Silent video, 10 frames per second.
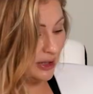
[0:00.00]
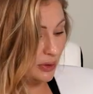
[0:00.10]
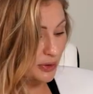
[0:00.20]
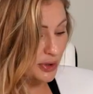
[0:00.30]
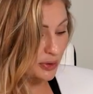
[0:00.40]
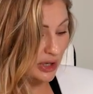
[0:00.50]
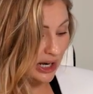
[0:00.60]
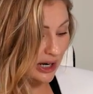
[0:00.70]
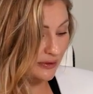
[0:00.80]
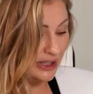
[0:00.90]
And also you
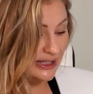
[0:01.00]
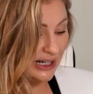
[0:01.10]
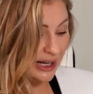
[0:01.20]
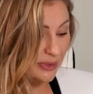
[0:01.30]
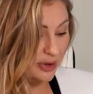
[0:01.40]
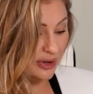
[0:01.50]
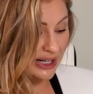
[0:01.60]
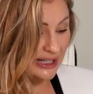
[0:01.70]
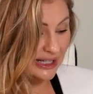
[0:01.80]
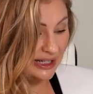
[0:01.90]
have the timer
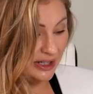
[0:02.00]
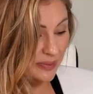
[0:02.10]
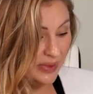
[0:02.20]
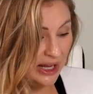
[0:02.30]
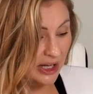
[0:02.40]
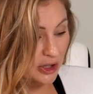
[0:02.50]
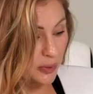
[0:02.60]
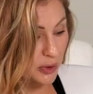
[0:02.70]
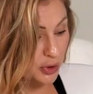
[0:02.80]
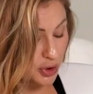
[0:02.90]
right here
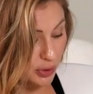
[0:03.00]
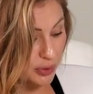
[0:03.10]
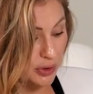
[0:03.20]
that will show